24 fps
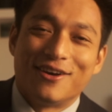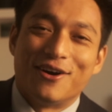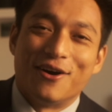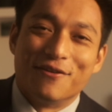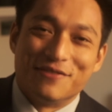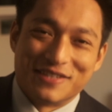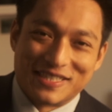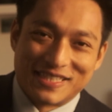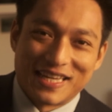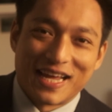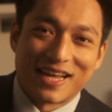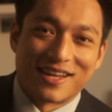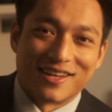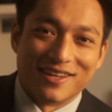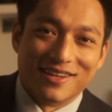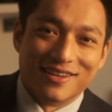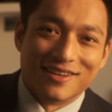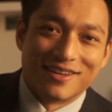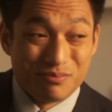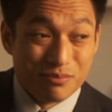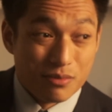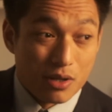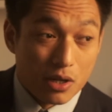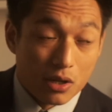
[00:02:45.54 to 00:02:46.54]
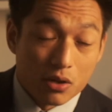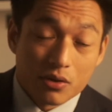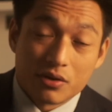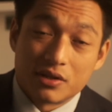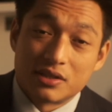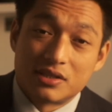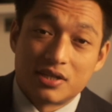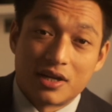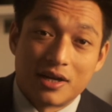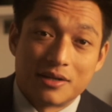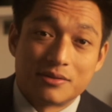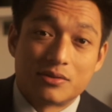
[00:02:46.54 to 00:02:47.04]
of a second. A lot
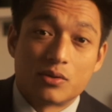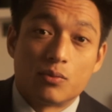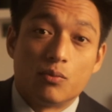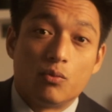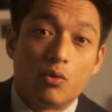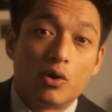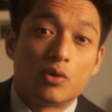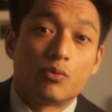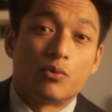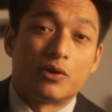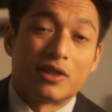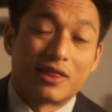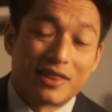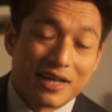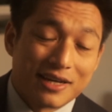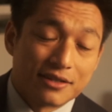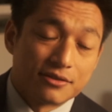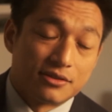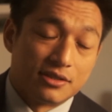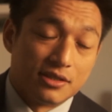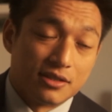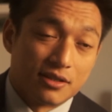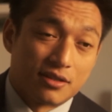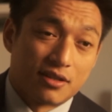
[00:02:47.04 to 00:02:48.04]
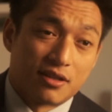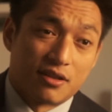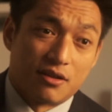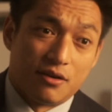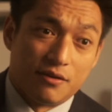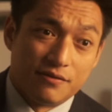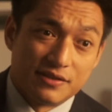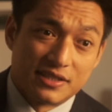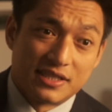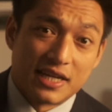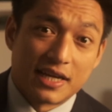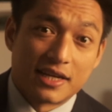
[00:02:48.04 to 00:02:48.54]
of times 1/1000th
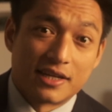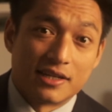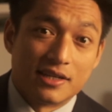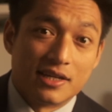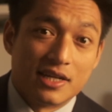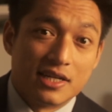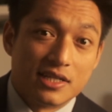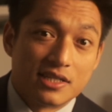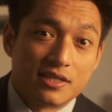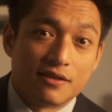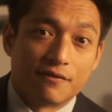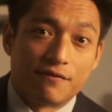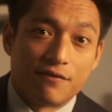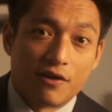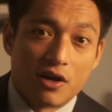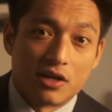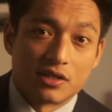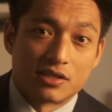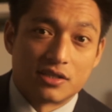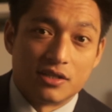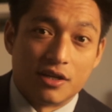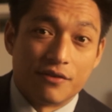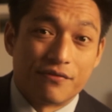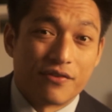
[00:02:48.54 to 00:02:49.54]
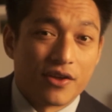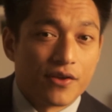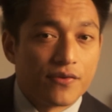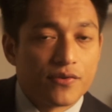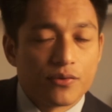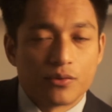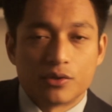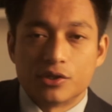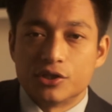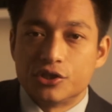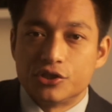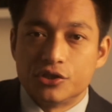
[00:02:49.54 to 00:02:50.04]
of a second isn't fast enough if
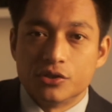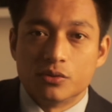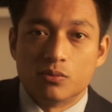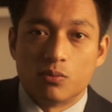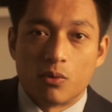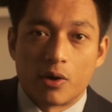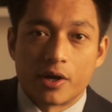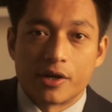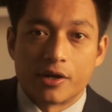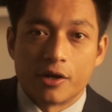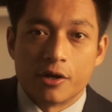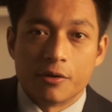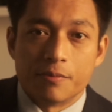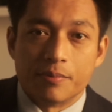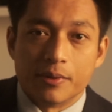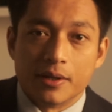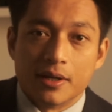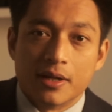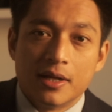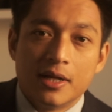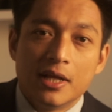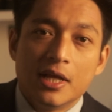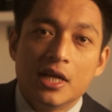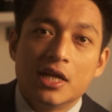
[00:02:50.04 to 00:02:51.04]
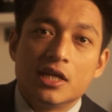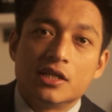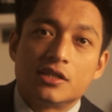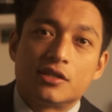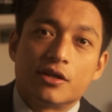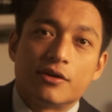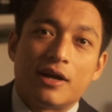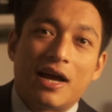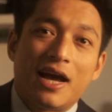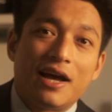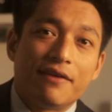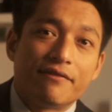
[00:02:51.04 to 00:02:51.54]
you want to shoot wide open.
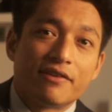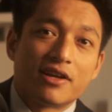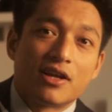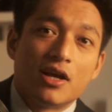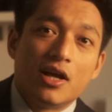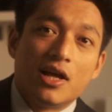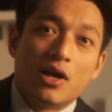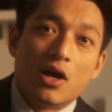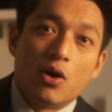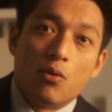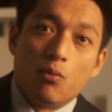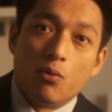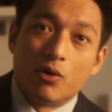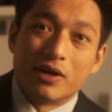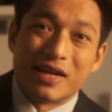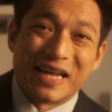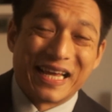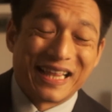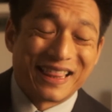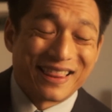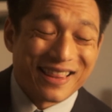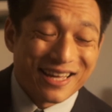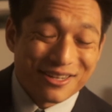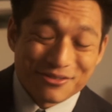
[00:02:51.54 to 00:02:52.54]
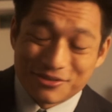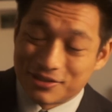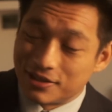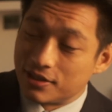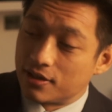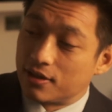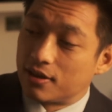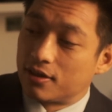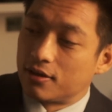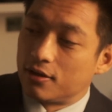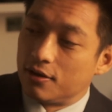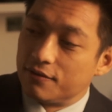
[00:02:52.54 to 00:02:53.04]
So having
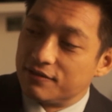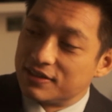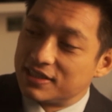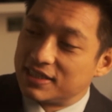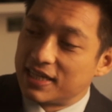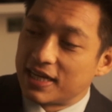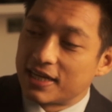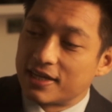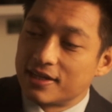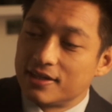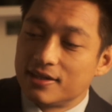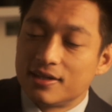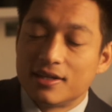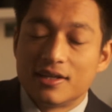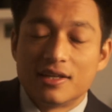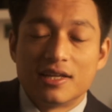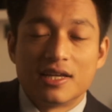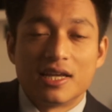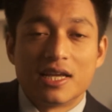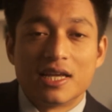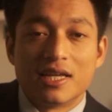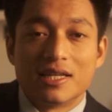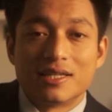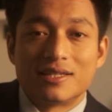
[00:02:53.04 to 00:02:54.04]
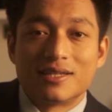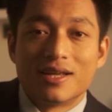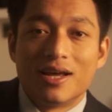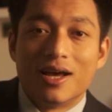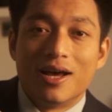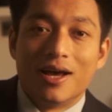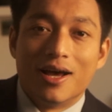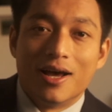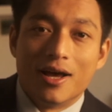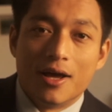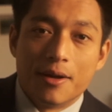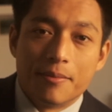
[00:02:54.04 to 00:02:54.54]
1/8000th of a second is
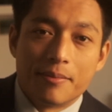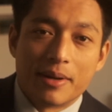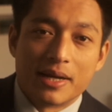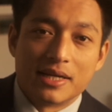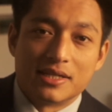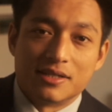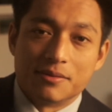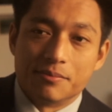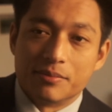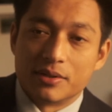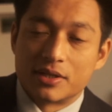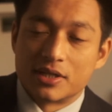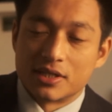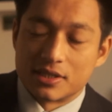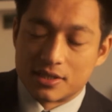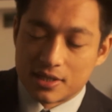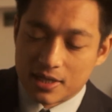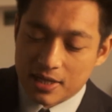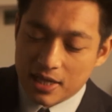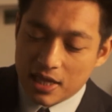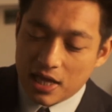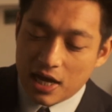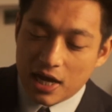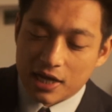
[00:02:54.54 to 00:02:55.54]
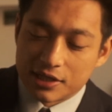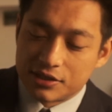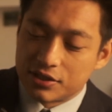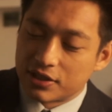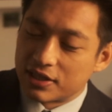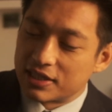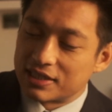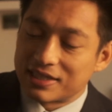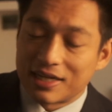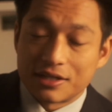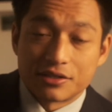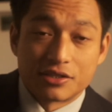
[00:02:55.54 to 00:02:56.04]
amazing, because I
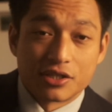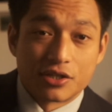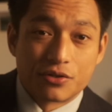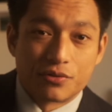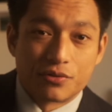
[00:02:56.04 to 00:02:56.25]
took this out to